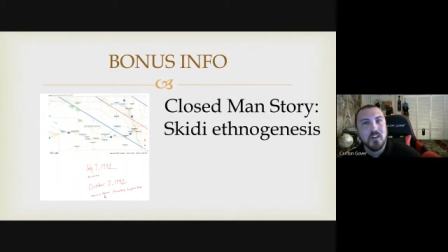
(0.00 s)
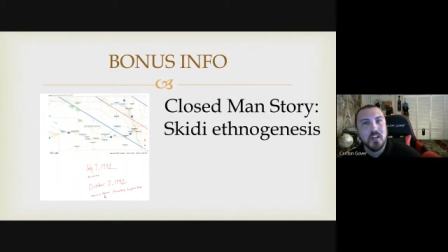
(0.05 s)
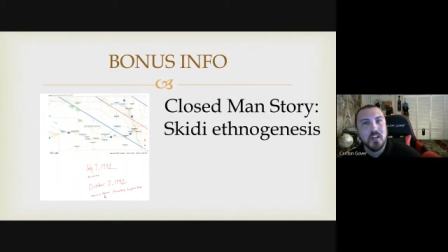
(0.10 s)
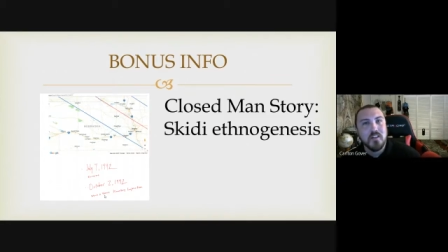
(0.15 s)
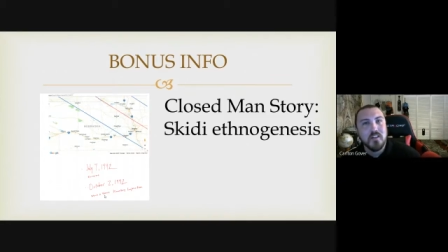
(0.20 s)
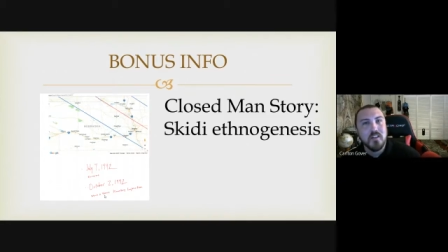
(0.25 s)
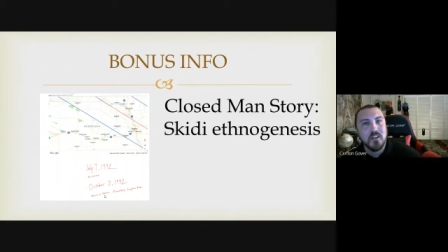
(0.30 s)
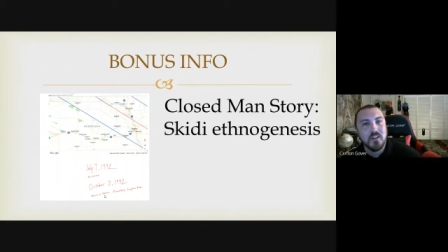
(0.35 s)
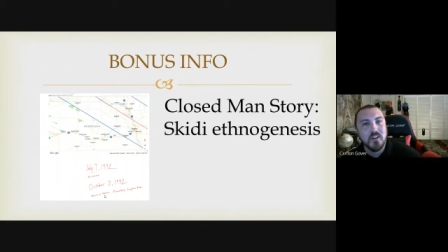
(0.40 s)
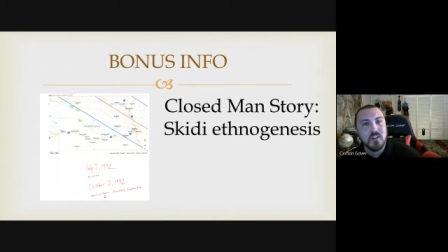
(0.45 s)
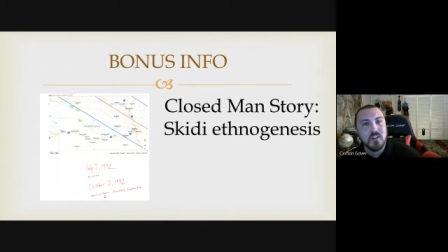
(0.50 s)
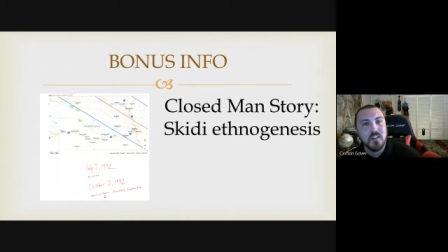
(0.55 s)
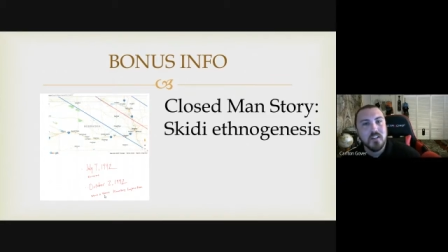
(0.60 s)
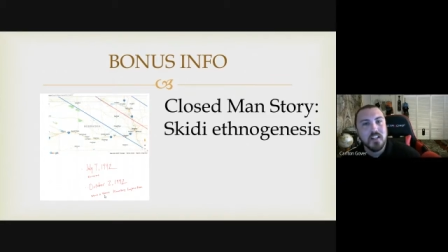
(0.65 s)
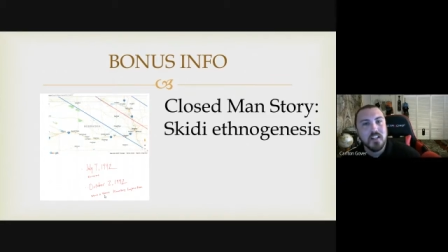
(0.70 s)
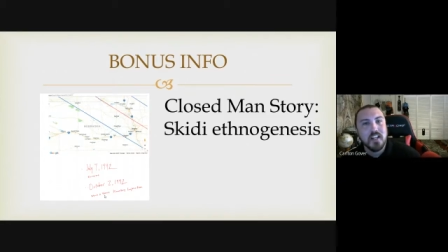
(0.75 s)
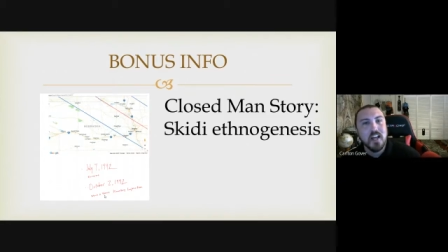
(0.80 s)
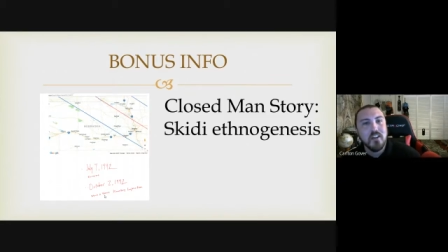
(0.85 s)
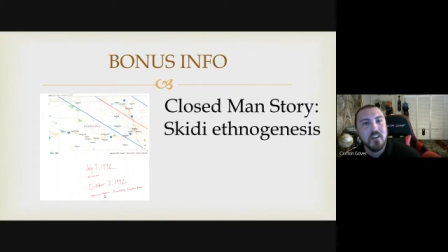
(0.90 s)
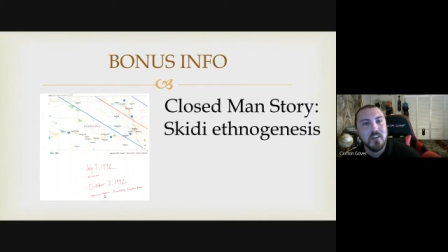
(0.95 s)
and evening star are seen
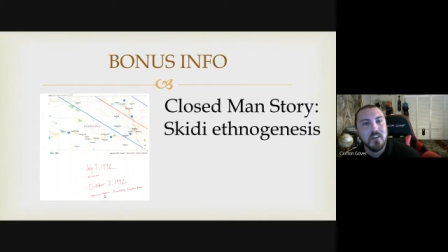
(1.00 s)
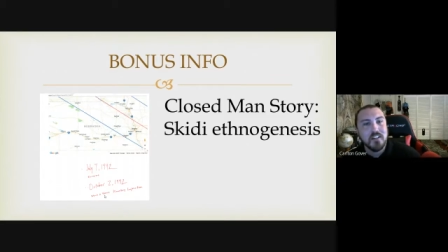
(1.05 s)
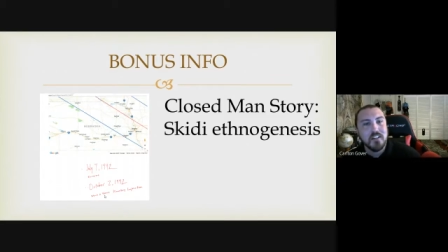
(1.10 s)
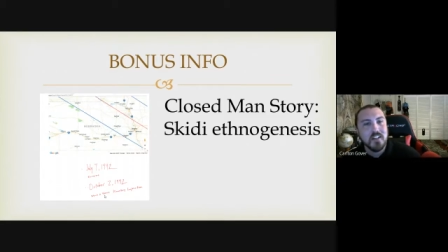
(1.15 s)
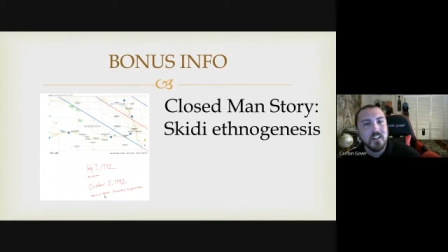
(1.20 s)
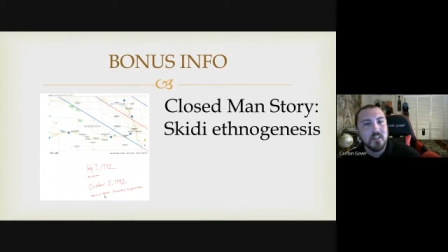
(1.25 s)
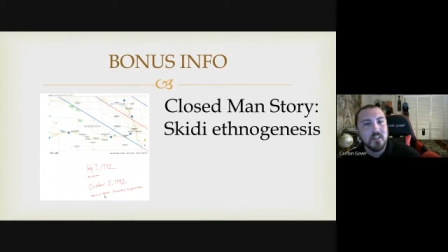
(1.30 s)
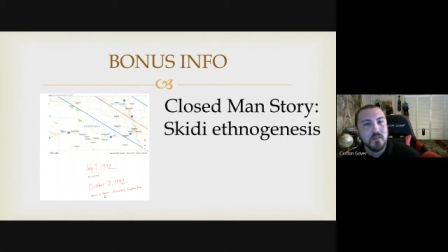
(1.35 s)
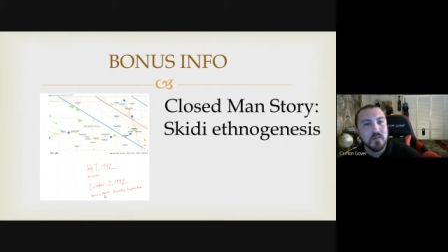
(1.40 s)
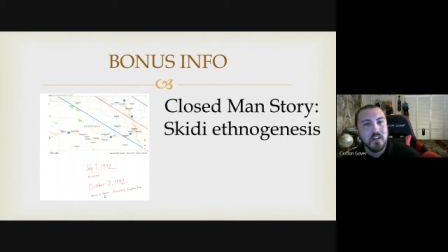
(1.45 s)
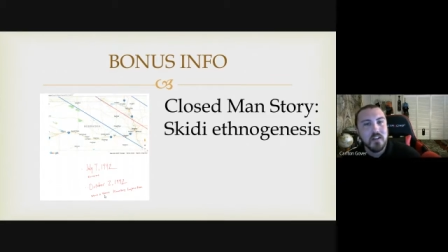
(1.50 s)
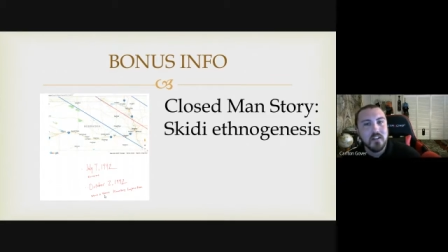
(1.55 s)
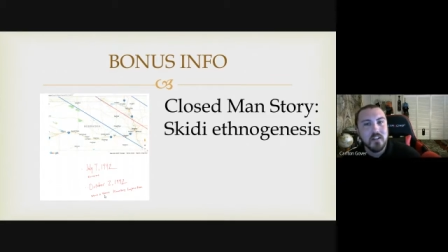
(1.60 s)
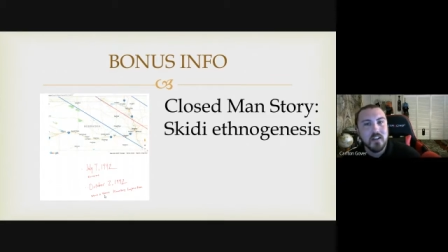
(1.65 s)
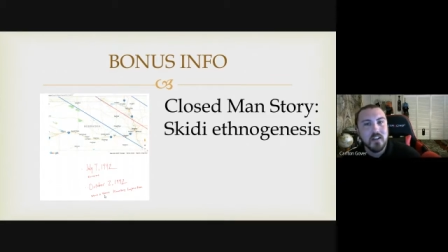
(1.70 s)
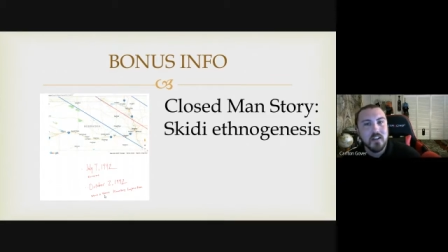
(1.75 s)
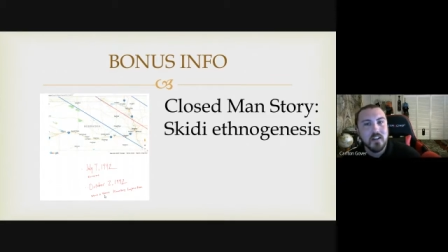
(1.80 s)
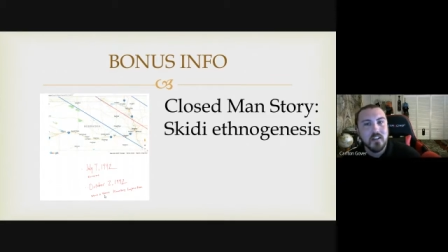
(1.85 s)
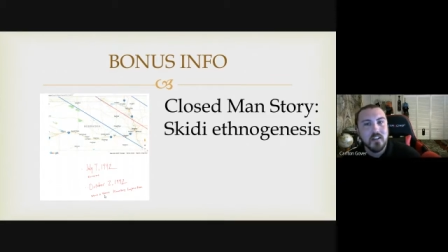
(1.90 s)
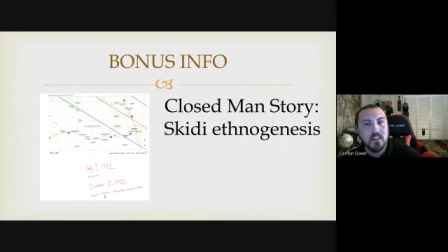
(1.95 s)
together and it's it's it's
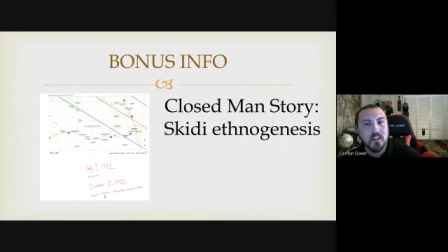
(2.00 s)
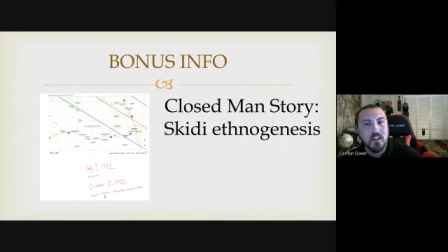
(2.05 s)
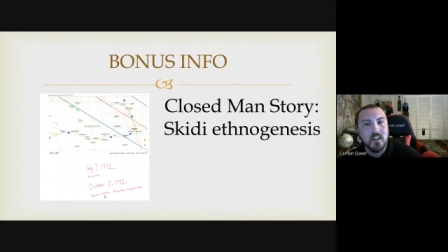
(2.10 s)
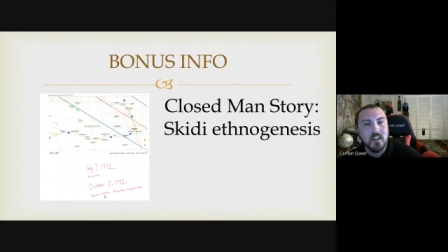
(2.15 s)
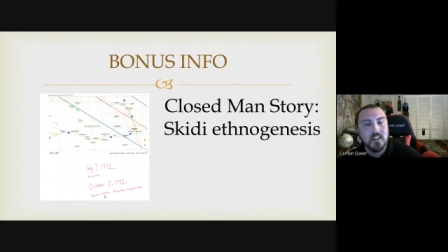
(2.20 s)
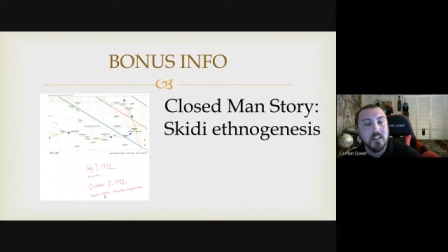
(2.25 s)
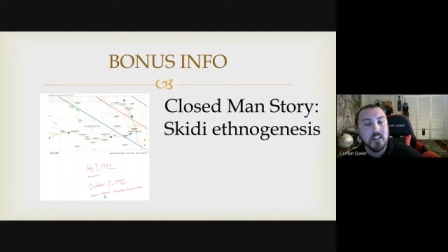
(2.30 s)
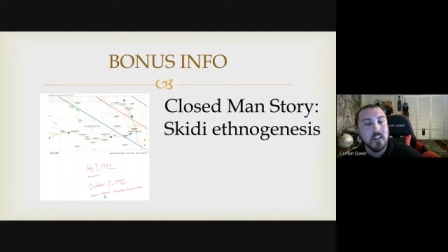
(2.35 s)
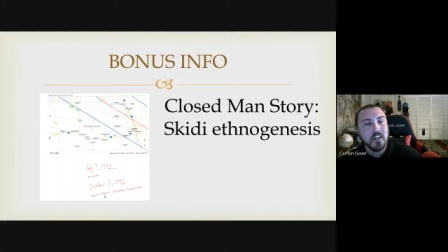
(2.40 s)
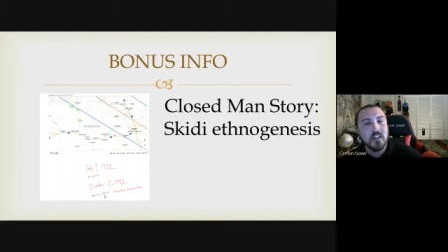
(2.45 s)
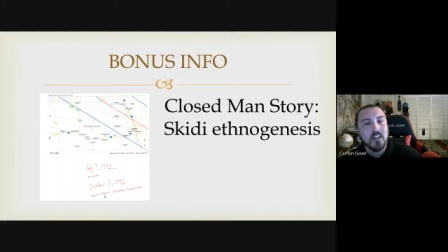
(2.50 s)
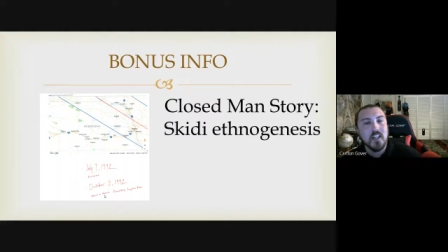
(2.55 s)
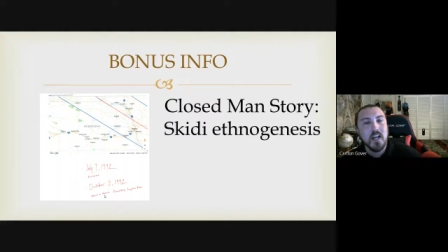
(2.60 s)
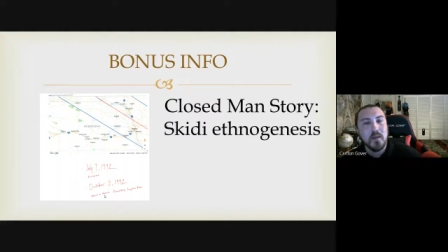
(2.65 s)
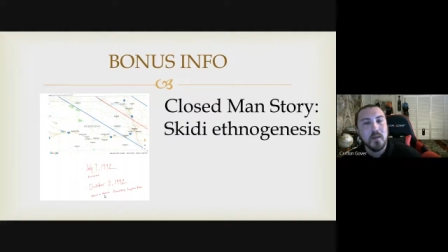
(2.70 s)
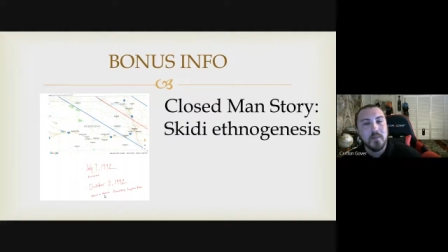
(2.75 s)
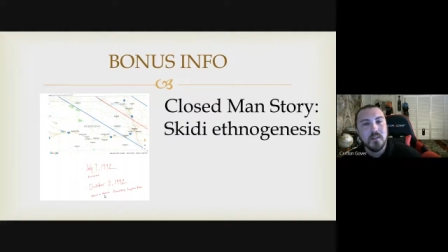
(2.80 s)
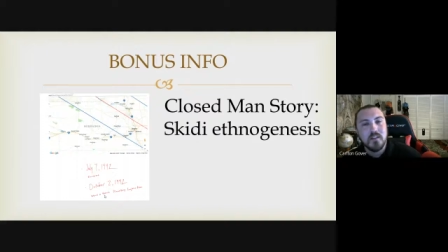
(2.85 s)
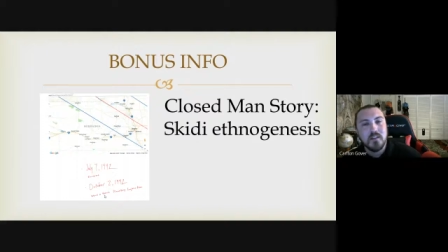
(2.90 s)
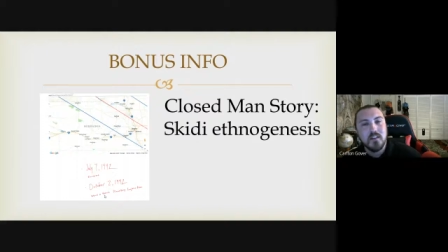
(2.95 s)
a it's an
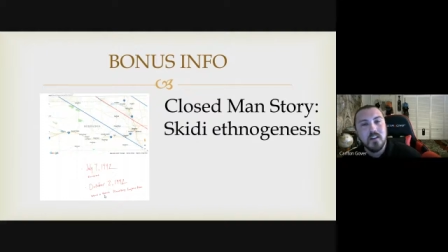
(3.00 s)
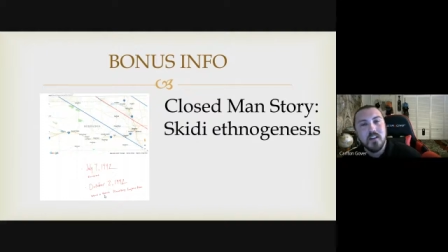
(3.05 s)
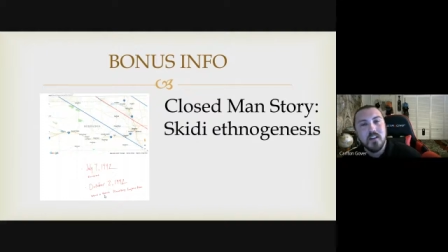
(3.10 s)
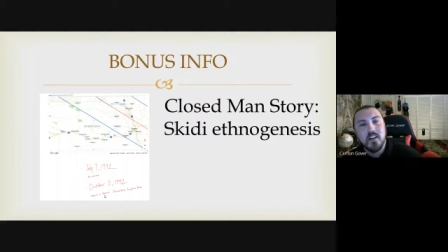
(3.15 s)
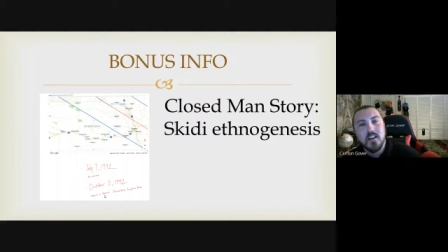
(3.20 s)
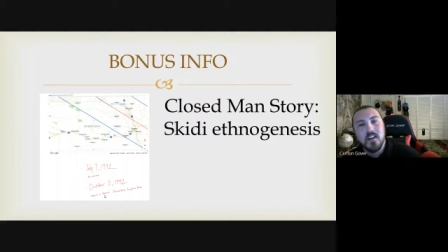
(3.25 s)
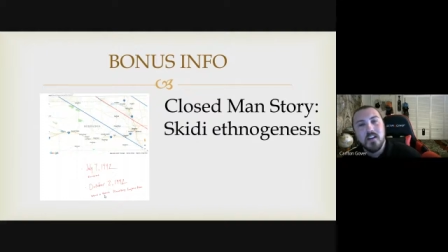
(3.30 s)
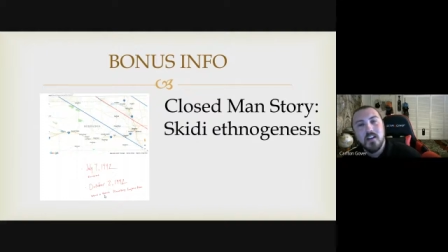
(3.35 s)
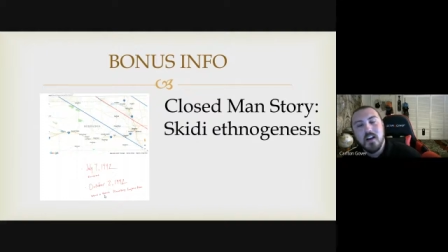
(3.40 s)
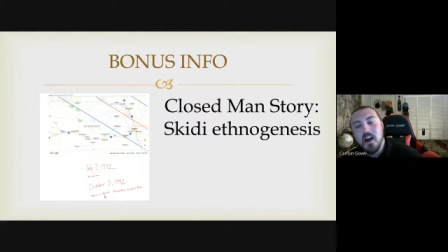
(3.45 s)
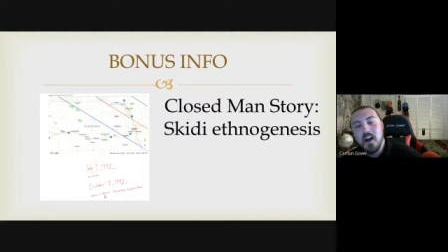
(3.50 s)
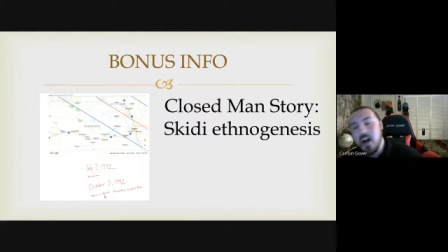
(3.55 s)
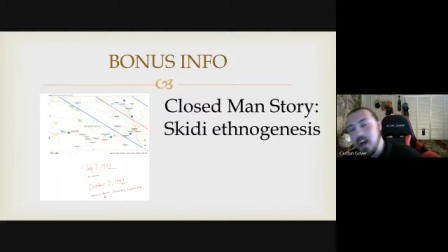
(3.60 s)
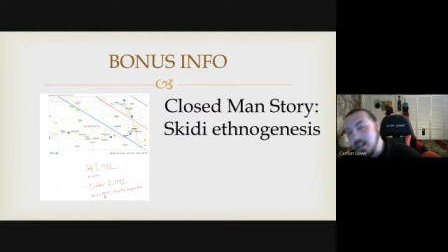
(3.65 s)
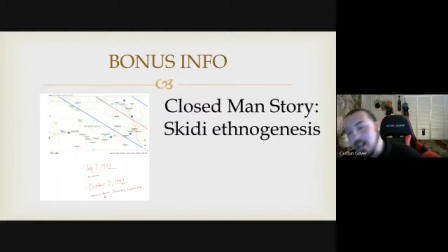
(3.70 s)
eclipse uh,